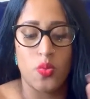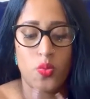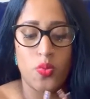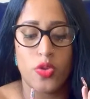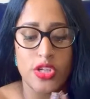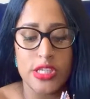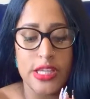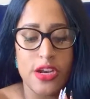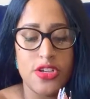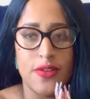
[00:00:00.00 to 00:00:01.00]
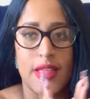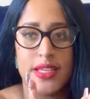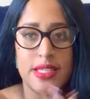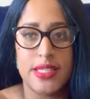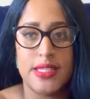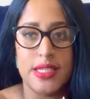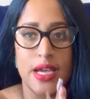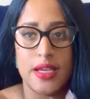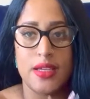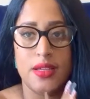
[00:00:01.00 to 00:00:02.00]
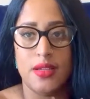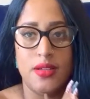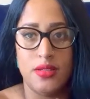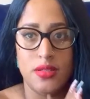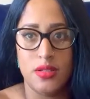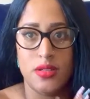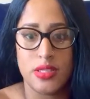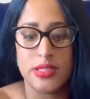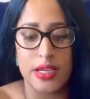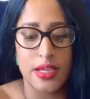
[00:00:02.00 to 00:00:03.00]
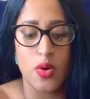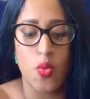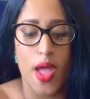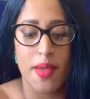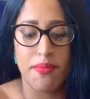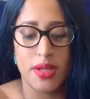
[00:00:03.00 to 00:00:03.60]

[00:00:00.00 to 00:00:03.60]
There's this energy of like stuck in a web